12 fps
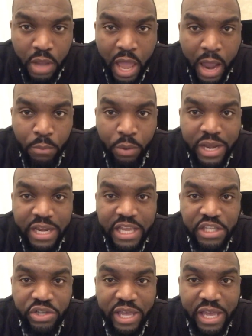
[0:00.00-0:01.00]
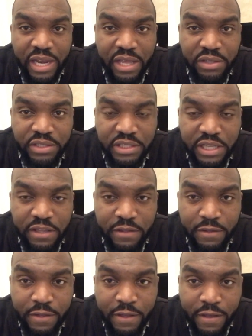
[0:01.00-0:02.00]
I'm ready to get your
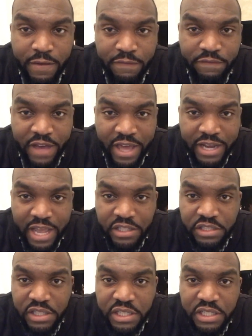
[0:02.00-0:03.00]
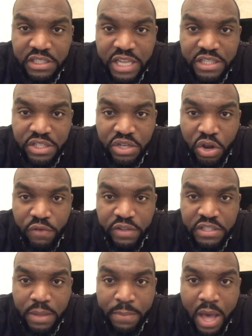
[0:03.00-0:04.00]
LLC financially, just
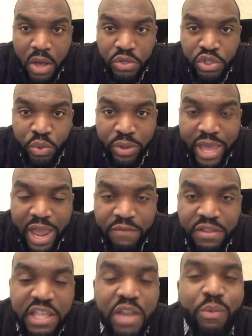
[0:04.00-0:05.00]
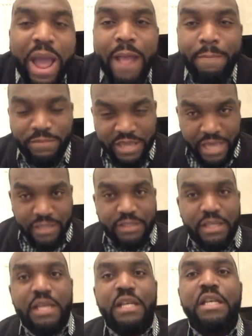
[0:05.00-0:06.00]
nervous about doing everything right.
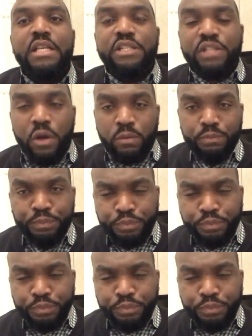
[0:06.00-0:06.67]
Yes. So